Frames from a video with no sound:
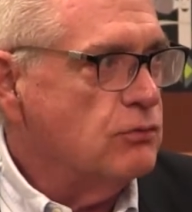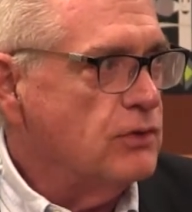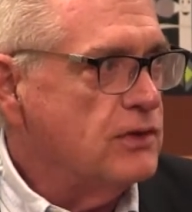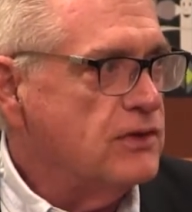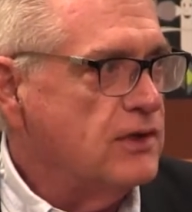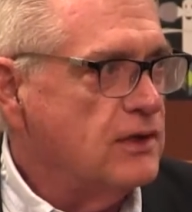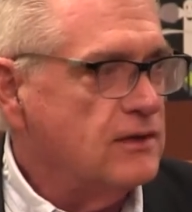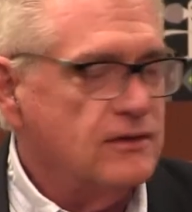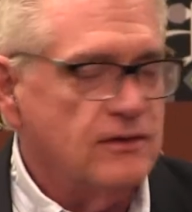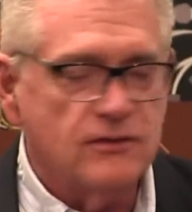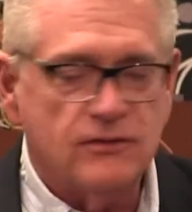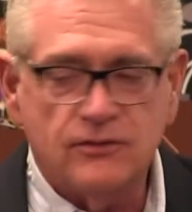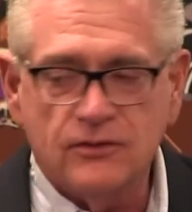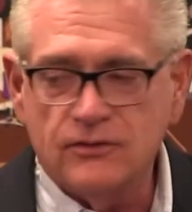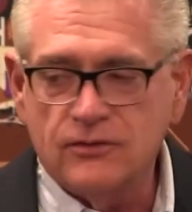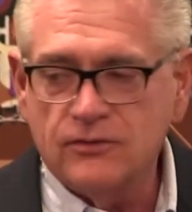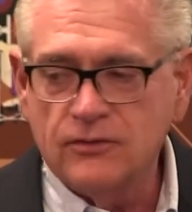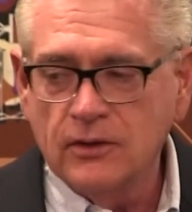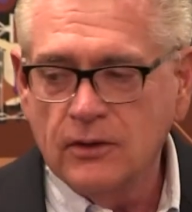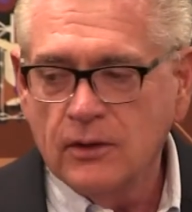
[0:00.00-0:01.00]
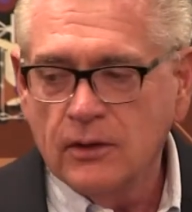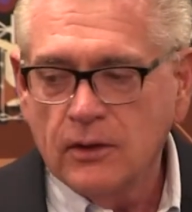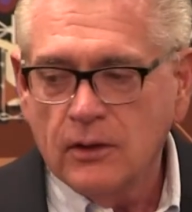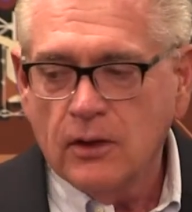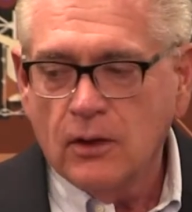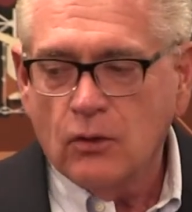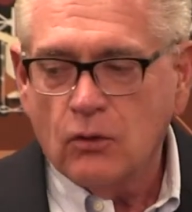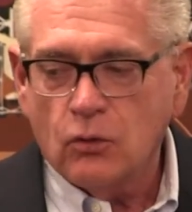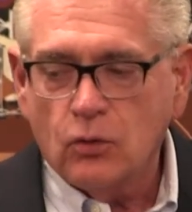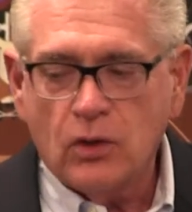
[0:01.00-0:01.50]
We think this is
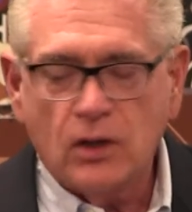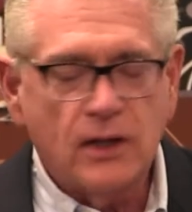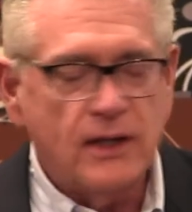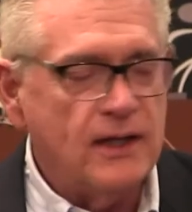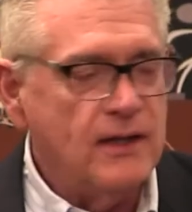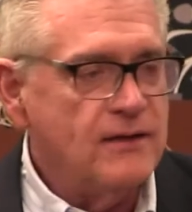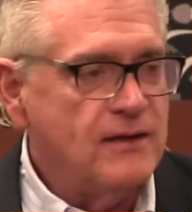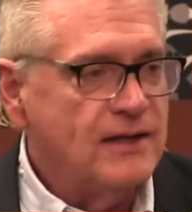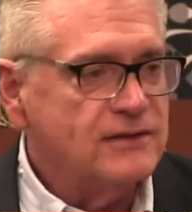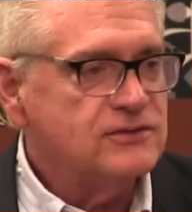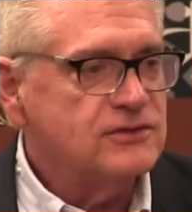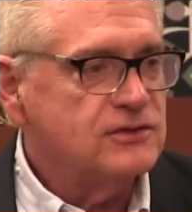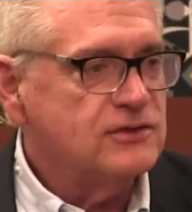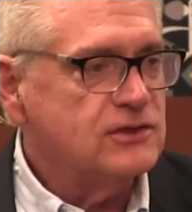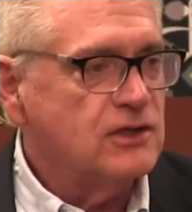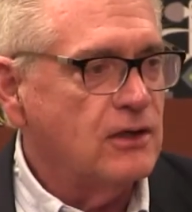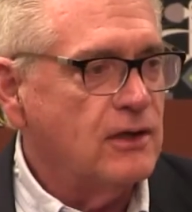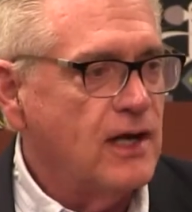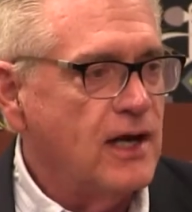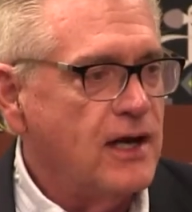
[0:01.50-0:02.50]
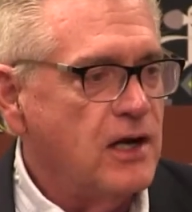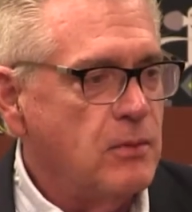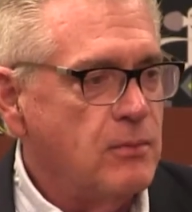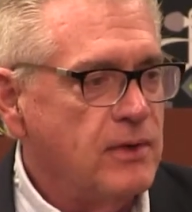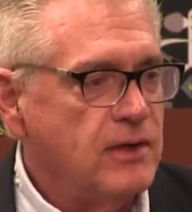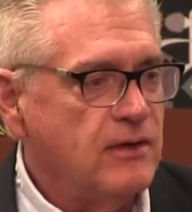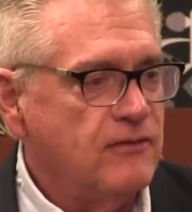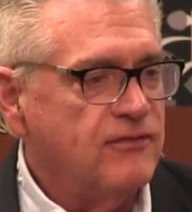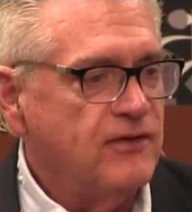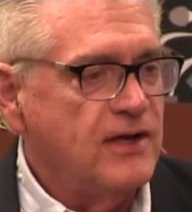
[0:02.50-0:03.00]
really a necessary item,
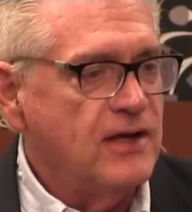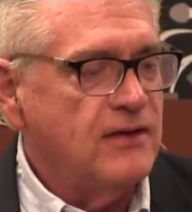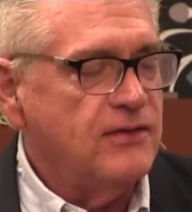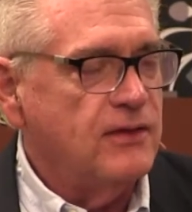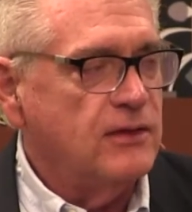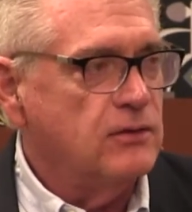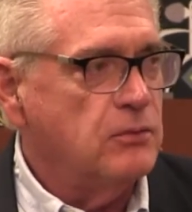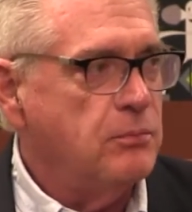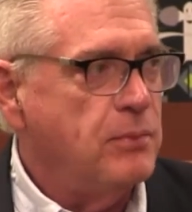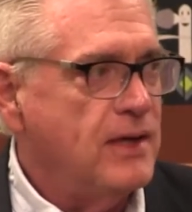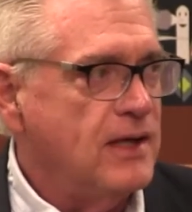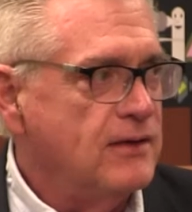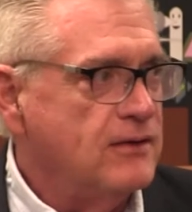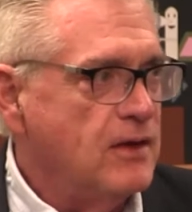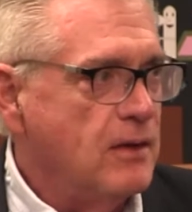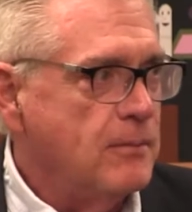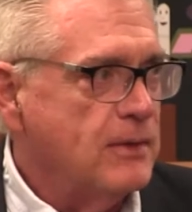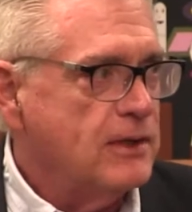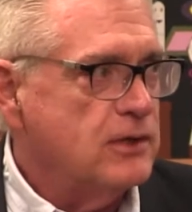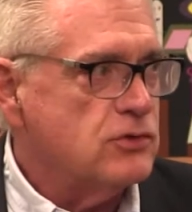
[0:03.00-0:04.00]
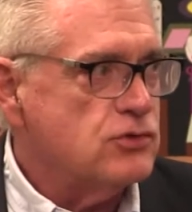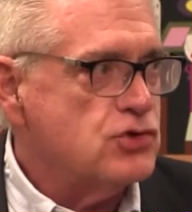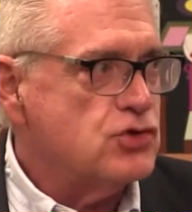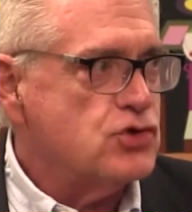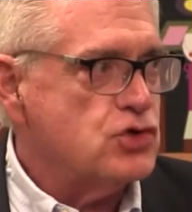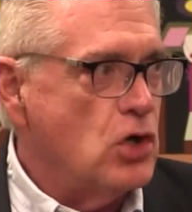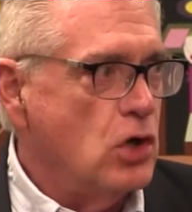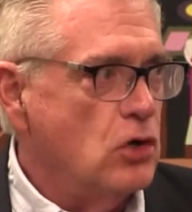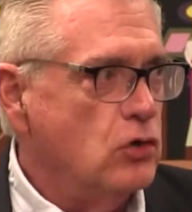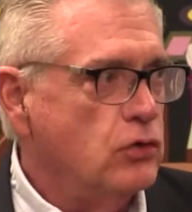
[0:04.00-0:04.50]
and if anything, the pandemic has
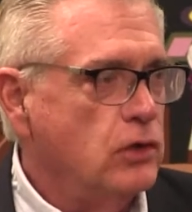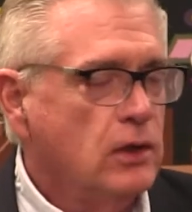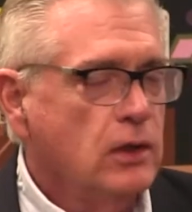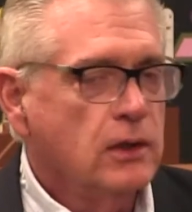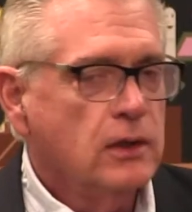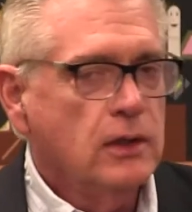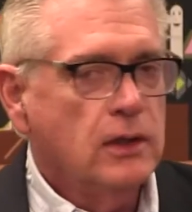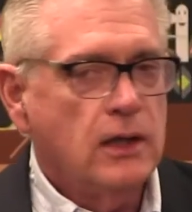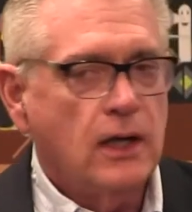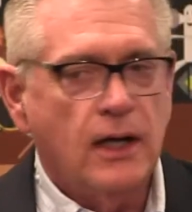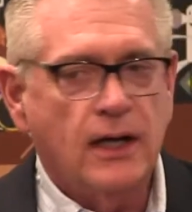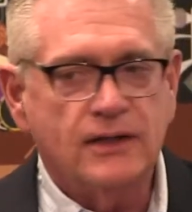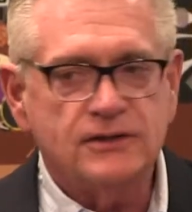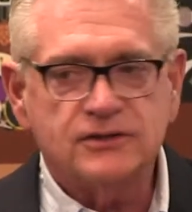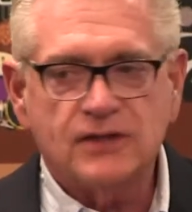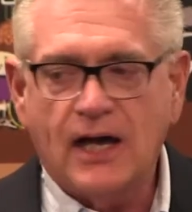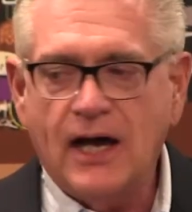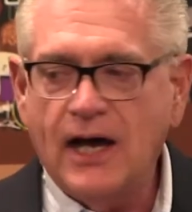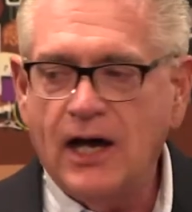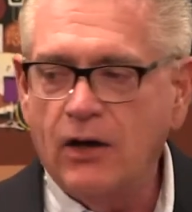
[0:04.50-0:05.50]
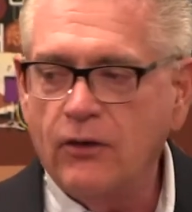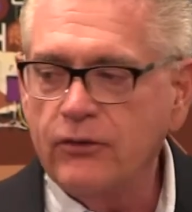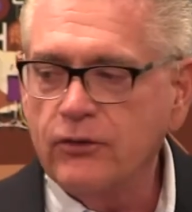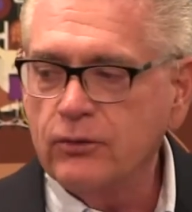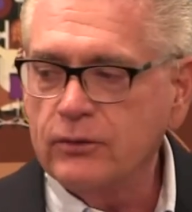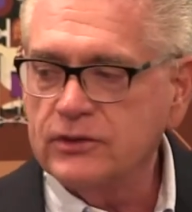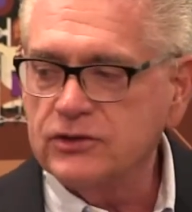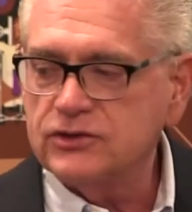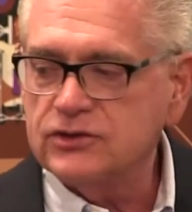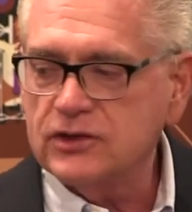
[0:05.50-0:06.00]
shown us how
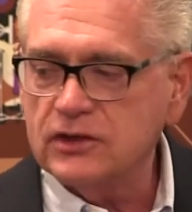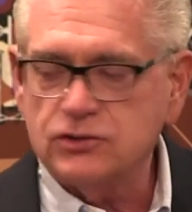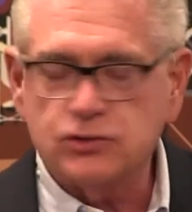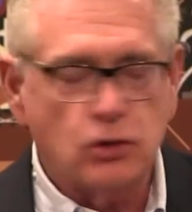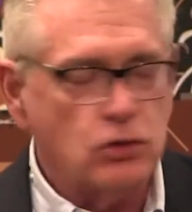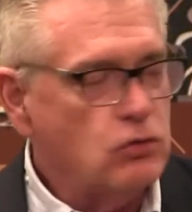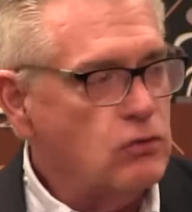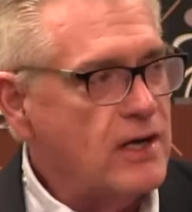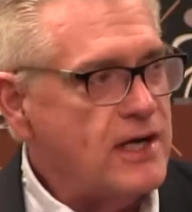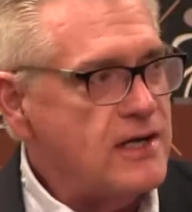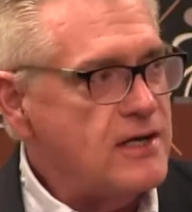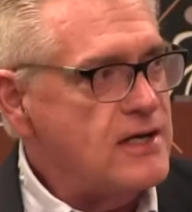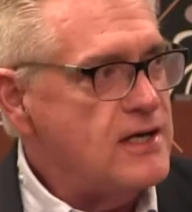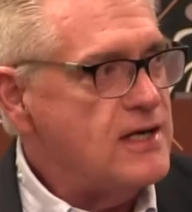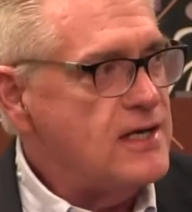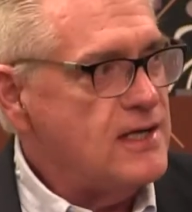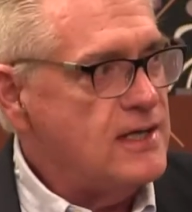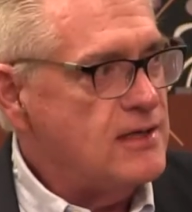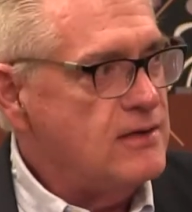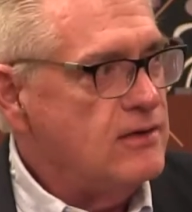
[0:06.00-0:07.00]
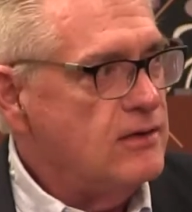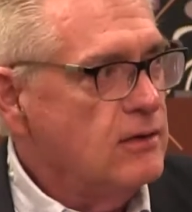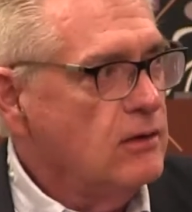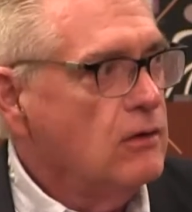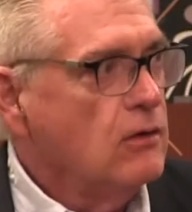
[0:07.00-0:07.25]
there is such a great need